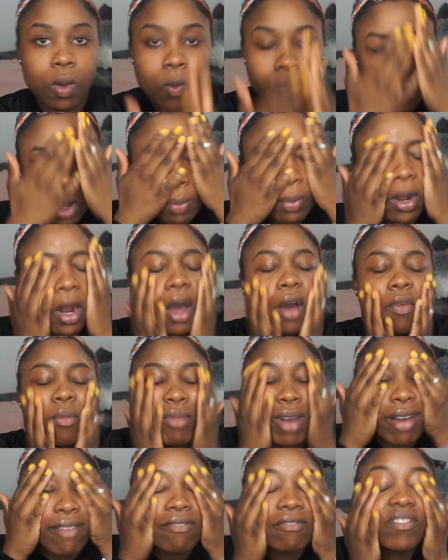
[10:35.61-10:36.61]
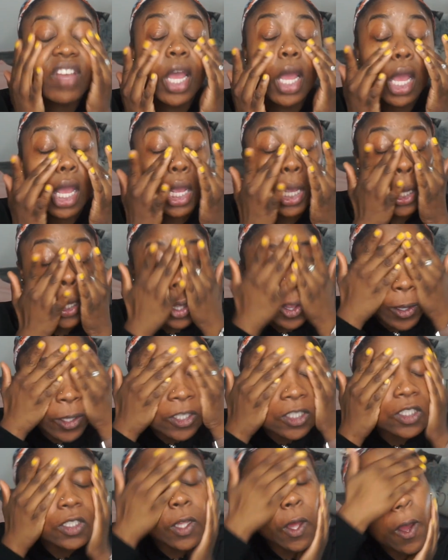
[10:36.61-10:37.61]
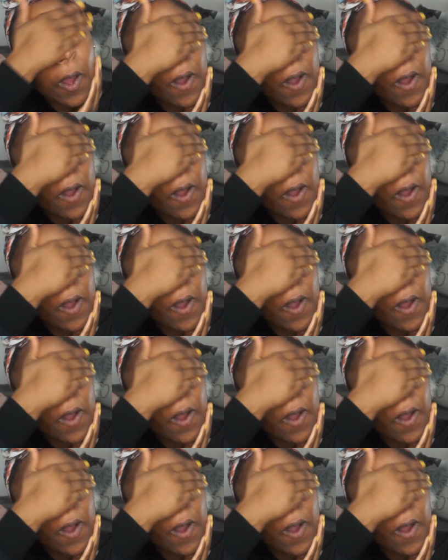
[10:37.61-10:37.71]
Rub it on my face.